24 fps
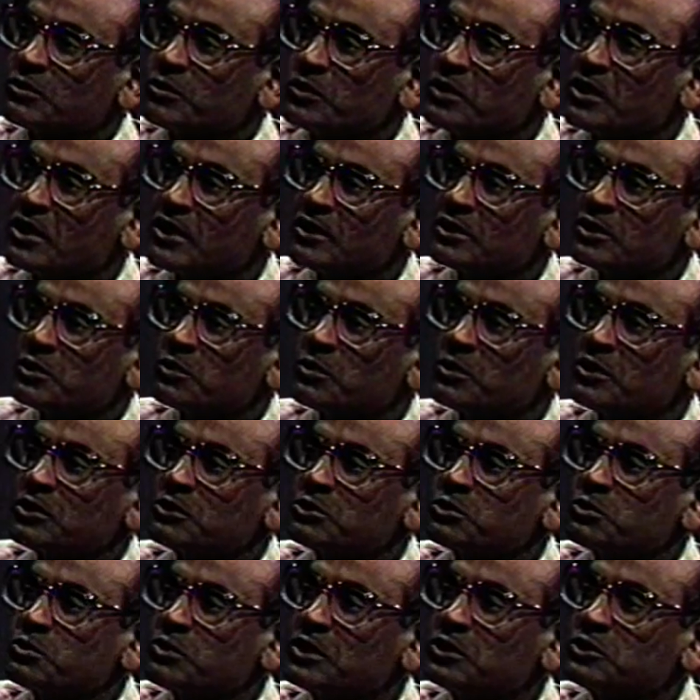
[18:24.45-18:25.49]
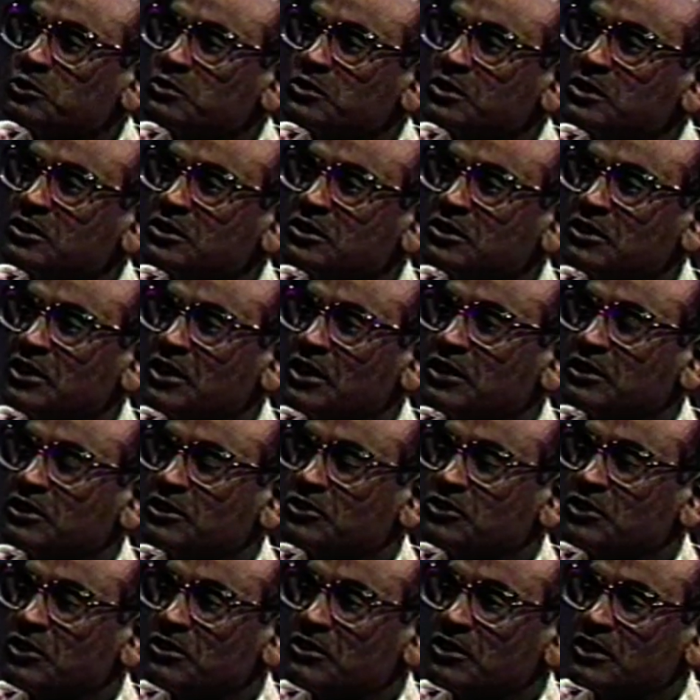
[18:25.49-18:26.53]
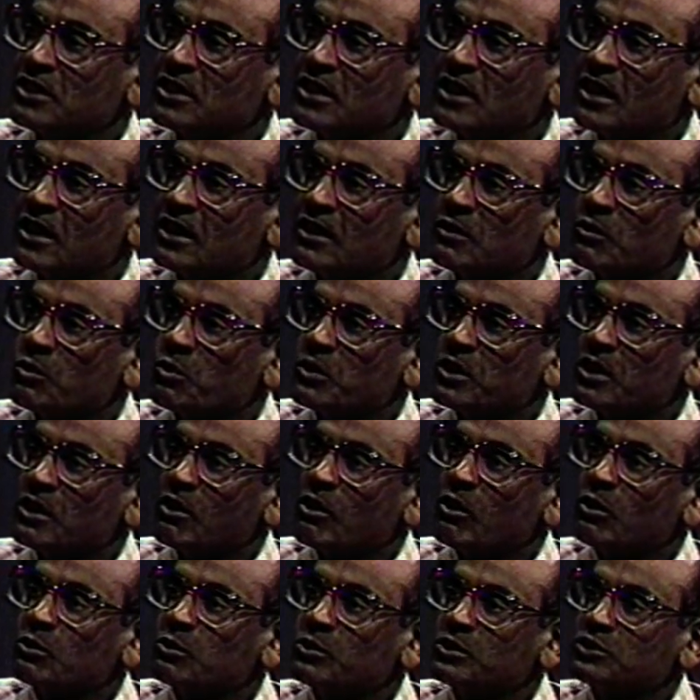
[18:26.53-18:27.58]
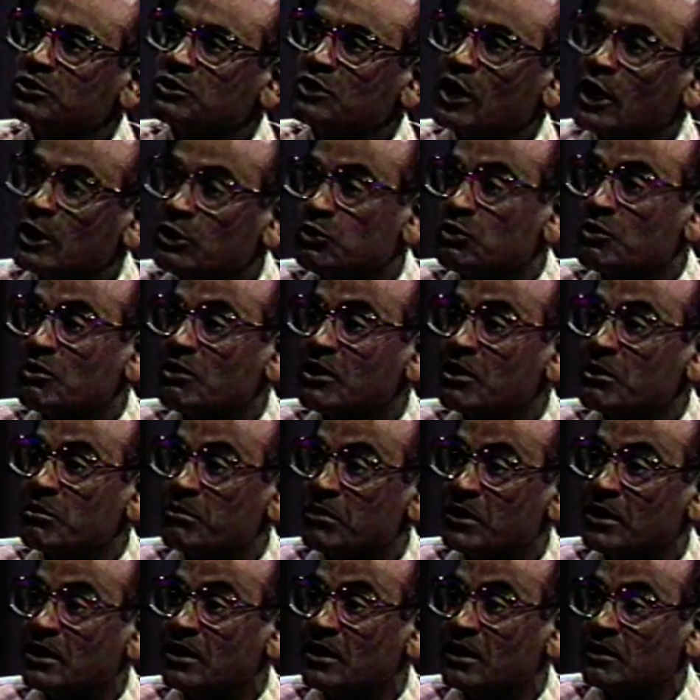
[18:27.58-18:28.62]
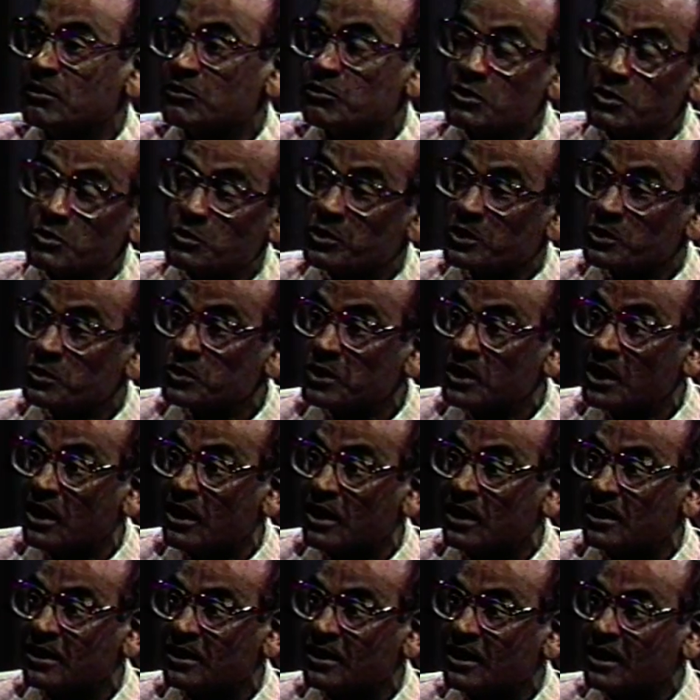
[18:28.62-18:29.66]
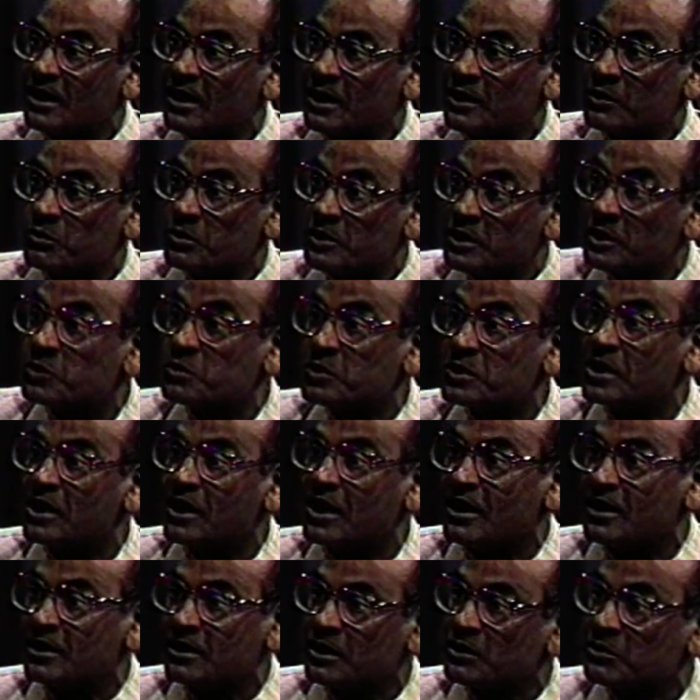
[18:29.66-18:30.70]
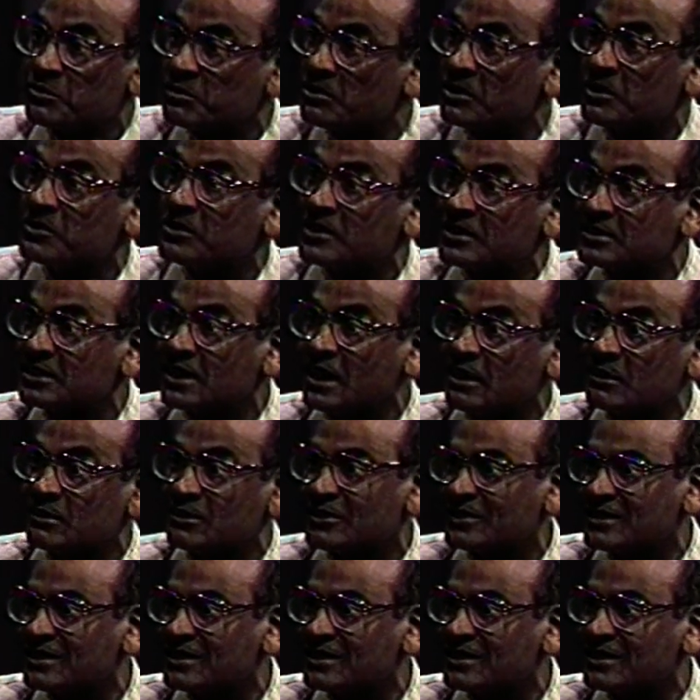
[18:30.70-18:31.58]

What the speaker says: We are the ones who want to undertake the journey, and we always naturally begin from where we are. And where we are full of ourselves.